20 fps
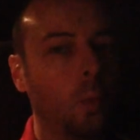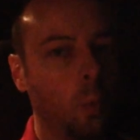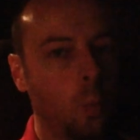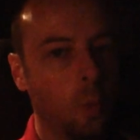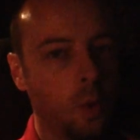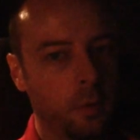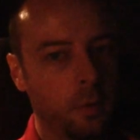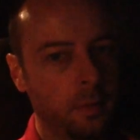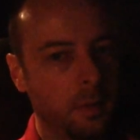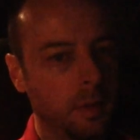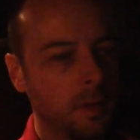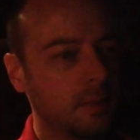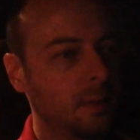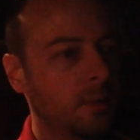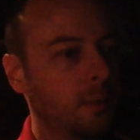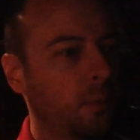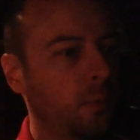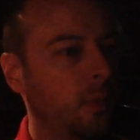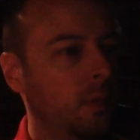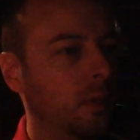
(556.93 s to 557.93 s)

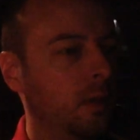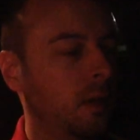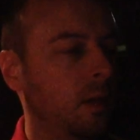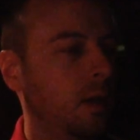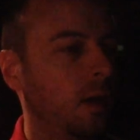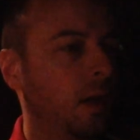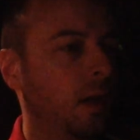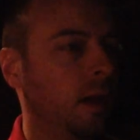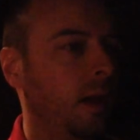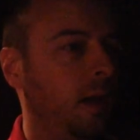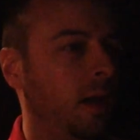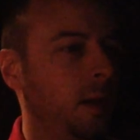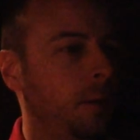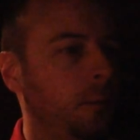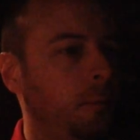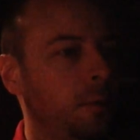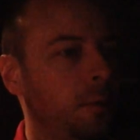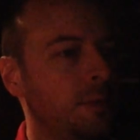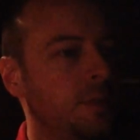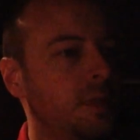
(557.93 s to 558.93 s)
worthless. It
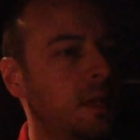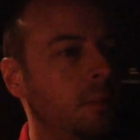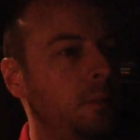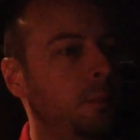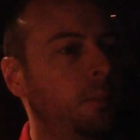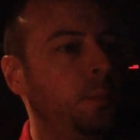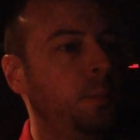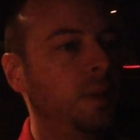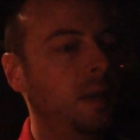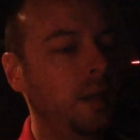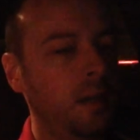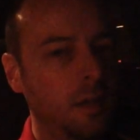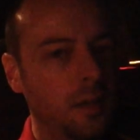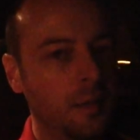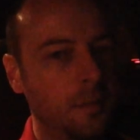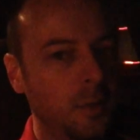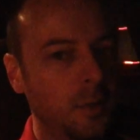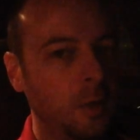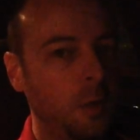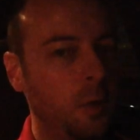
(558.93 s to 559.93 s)
was a pig
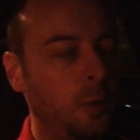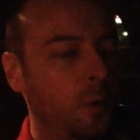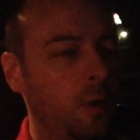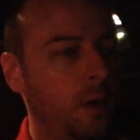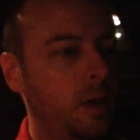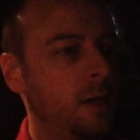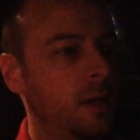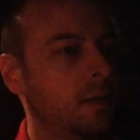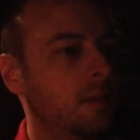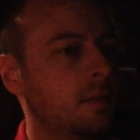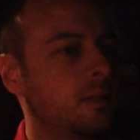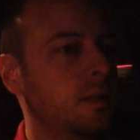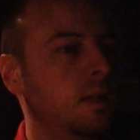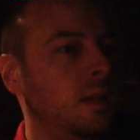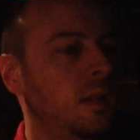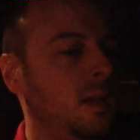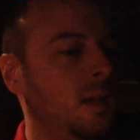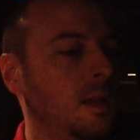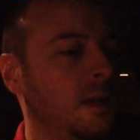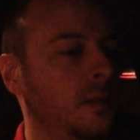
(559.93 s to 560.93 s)
of an OS.
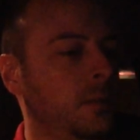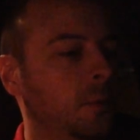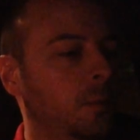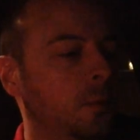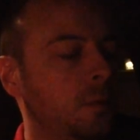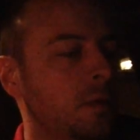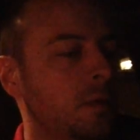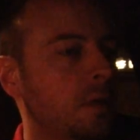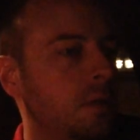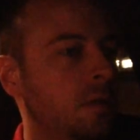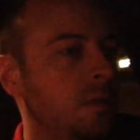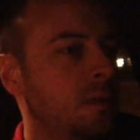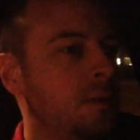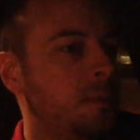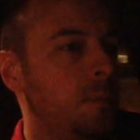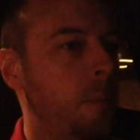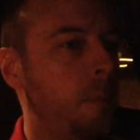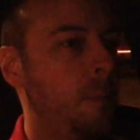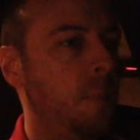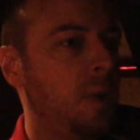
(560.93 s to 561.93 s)
It was
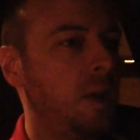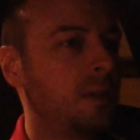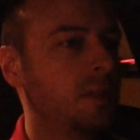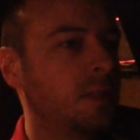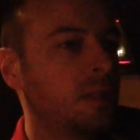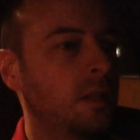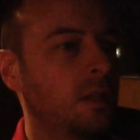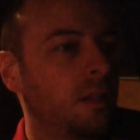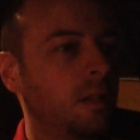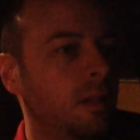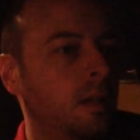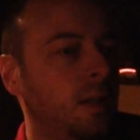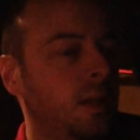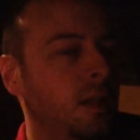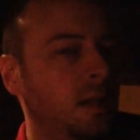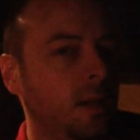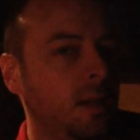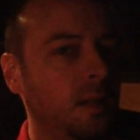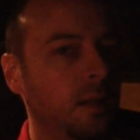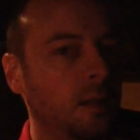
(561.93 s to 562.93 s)

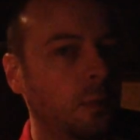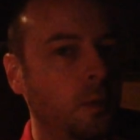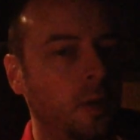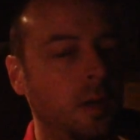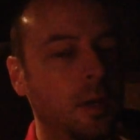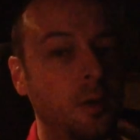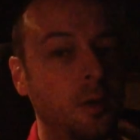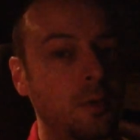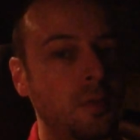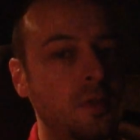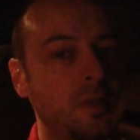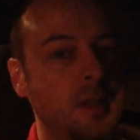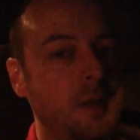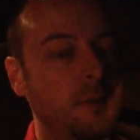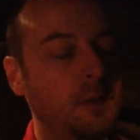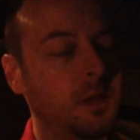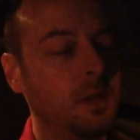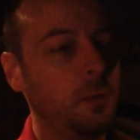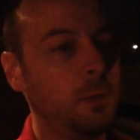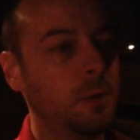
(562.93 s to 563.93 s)
basically the Windows
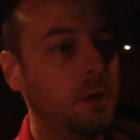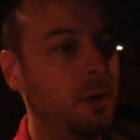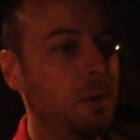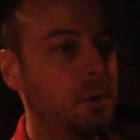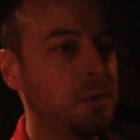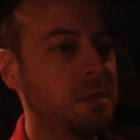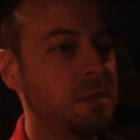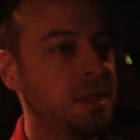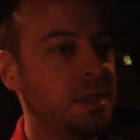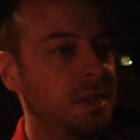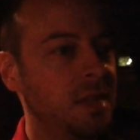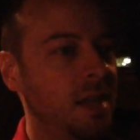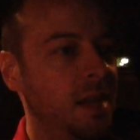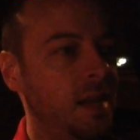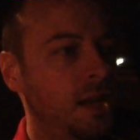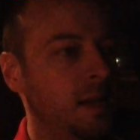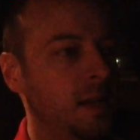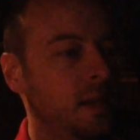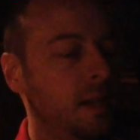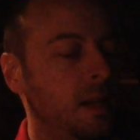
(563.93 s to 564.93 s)
7 that we know
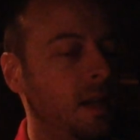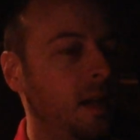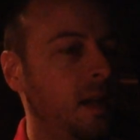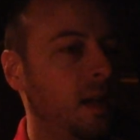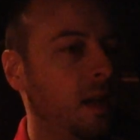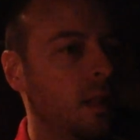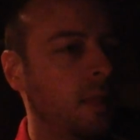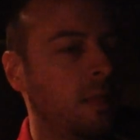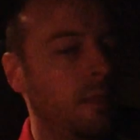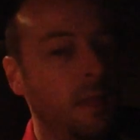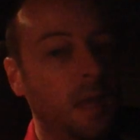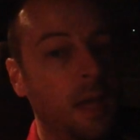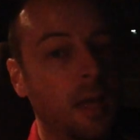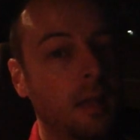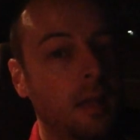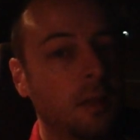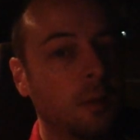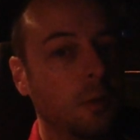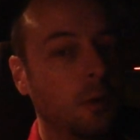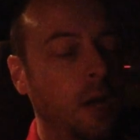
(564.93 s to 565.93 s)
today. That
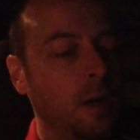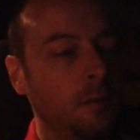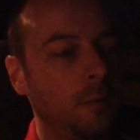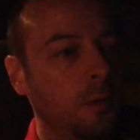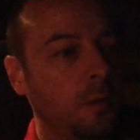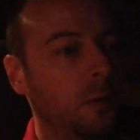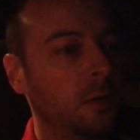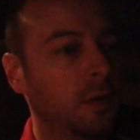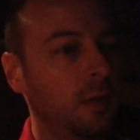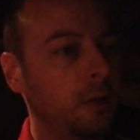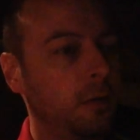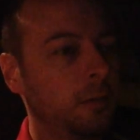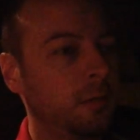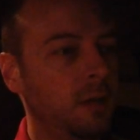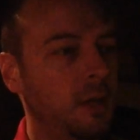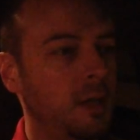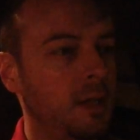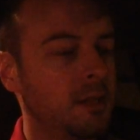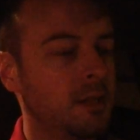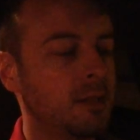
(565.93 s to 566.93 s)
graphical
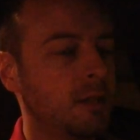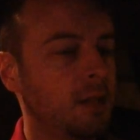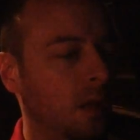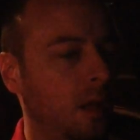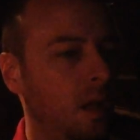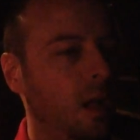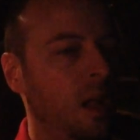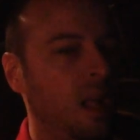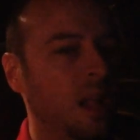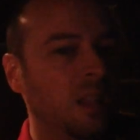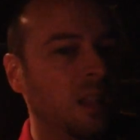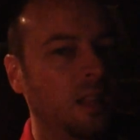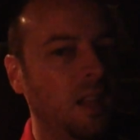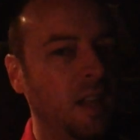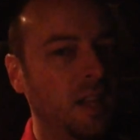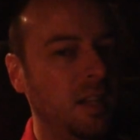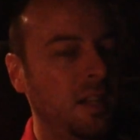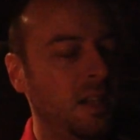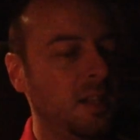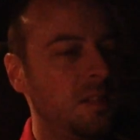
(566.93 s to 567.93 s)
interface
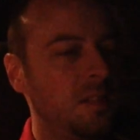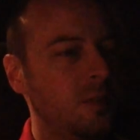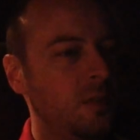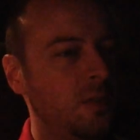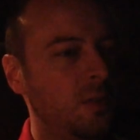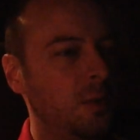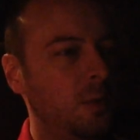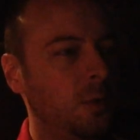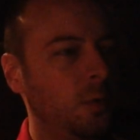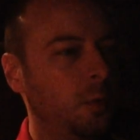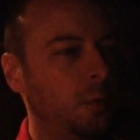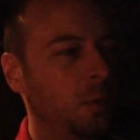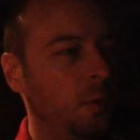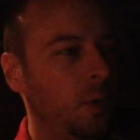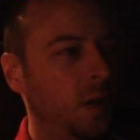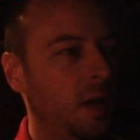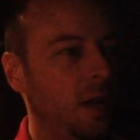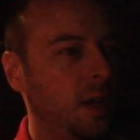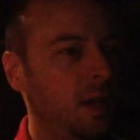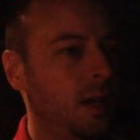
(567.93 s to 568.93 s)
laid
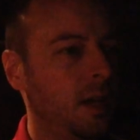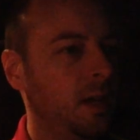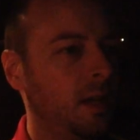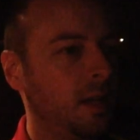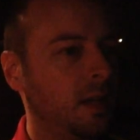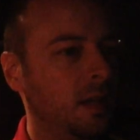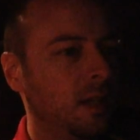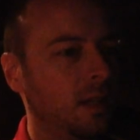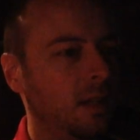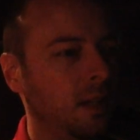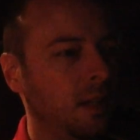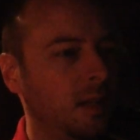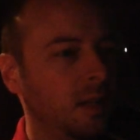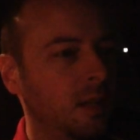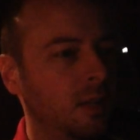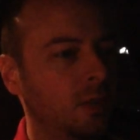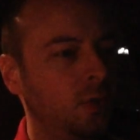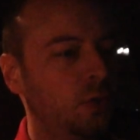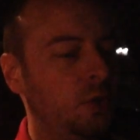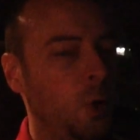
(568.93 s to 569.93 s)
into a
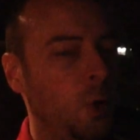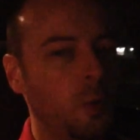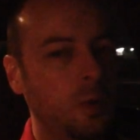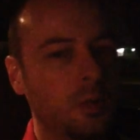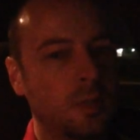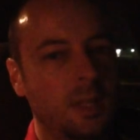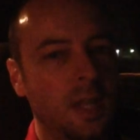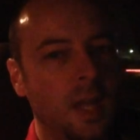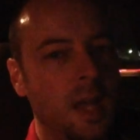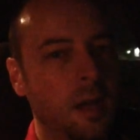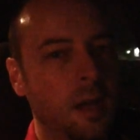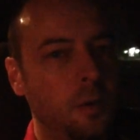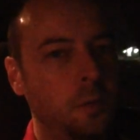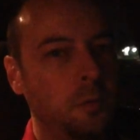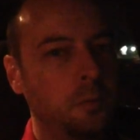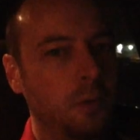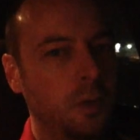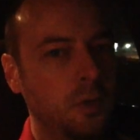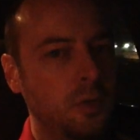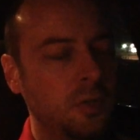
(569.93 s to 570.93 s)
choked
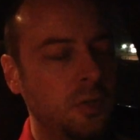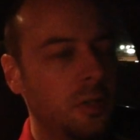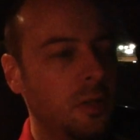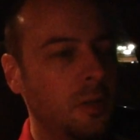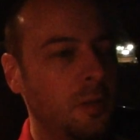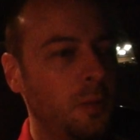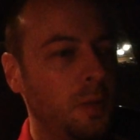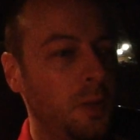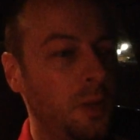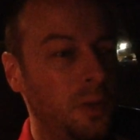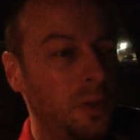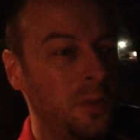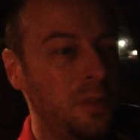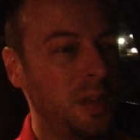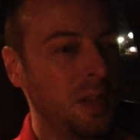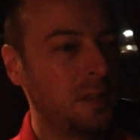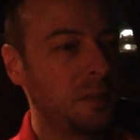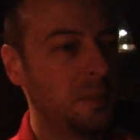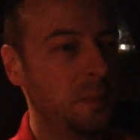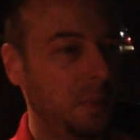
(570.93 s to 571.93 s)
down version of Windows
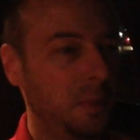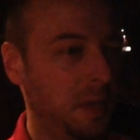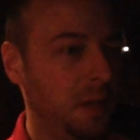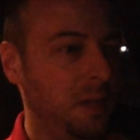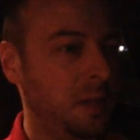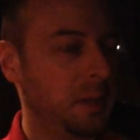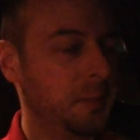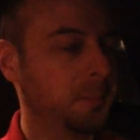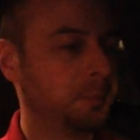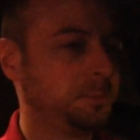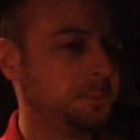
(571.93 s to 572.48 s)
XP.